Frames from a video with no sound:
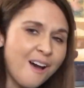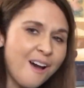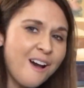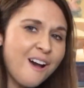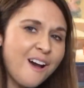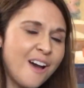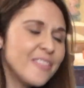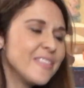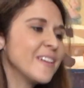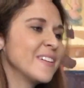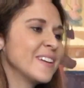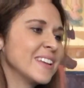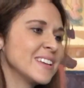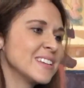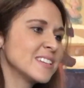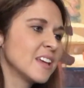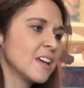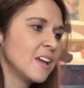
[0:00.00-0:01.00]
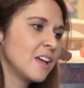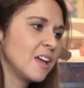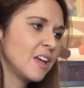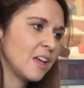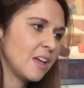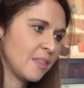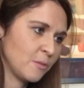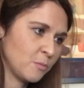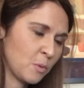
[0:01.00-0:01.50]
Ah, there it is.
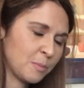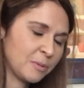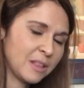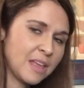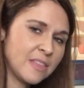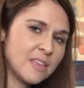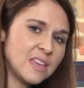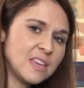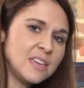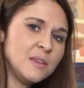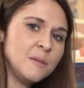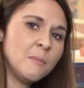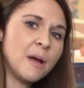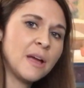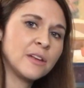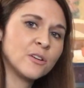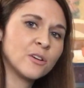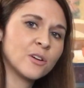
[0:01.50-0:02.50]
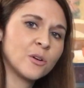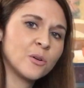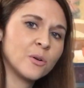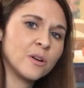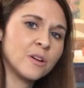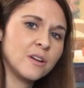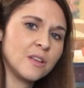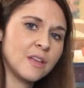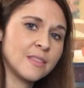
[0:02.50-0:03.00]
And then we play the E minor
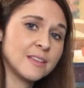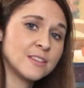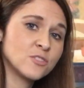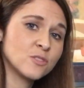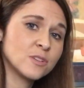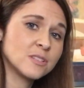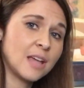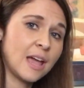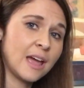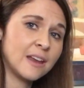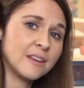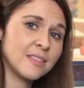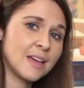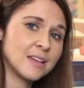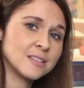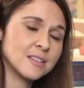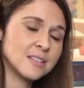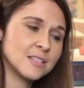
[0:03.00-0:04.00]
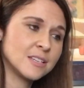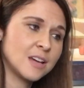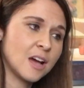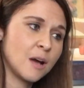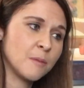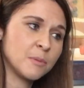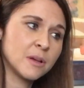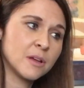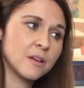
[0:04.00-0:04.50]
chord, and let's just add that to the
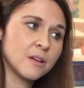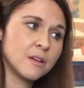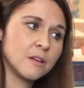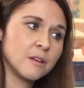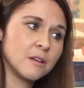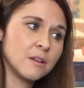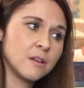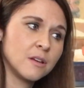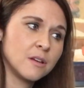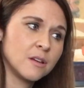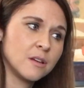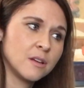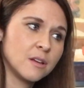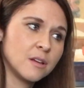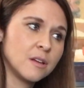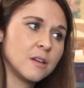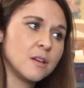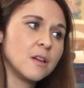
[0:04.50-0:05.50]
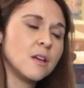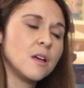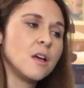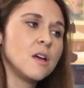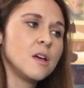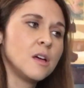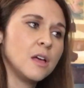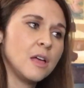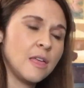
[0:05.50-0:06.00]
top.
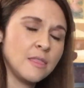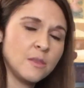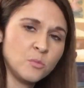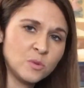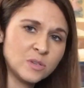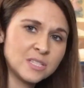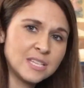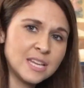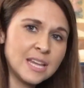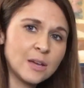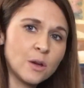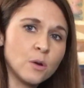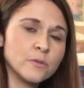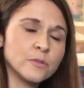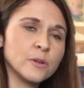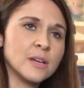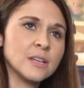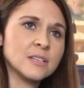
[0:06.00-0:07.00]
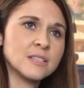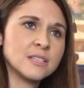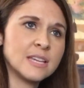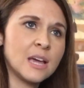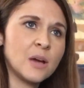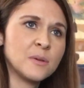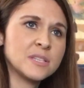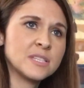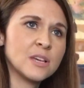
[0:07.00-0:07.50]
And then we sing over it and see
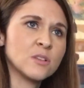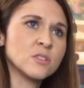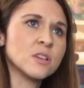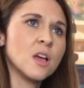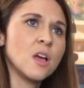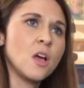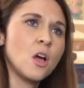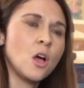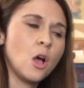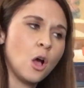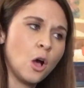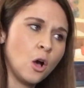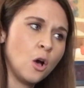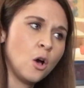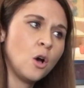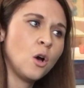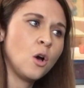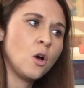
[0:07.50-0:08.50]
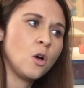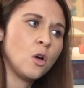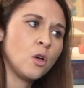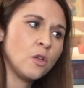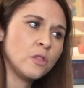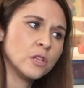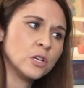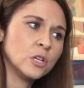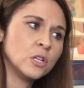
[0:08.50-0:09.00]
how it sounds.
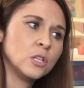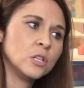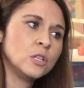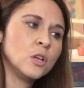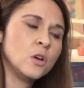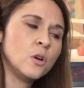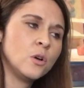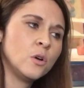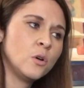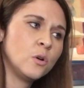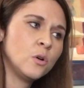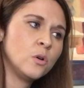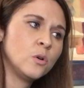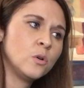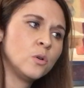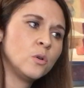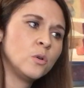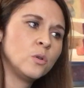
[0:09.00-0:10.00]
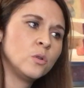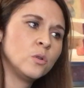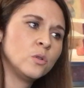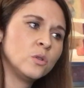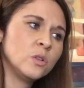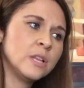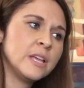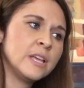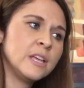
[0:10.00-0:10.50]
All the
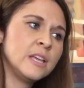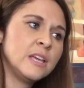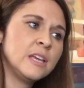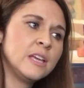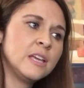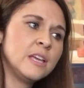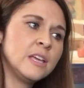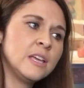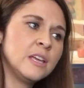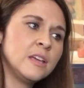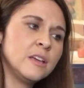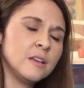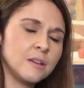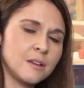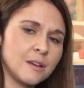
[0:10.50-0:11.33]
lonely.